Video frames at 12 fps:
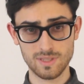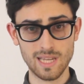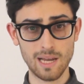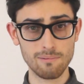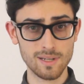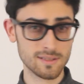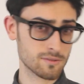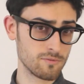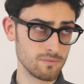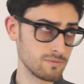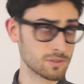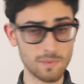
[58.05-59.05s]

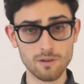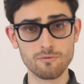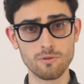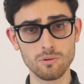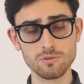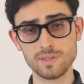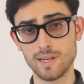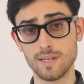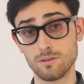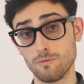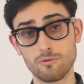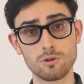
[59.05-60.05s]
tablets, smartphones
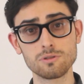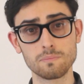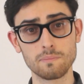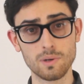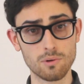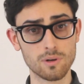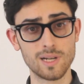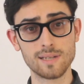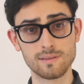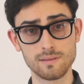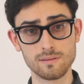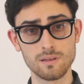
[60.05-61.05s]
and of course mirror
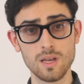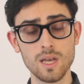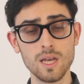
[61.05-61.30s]
glasses.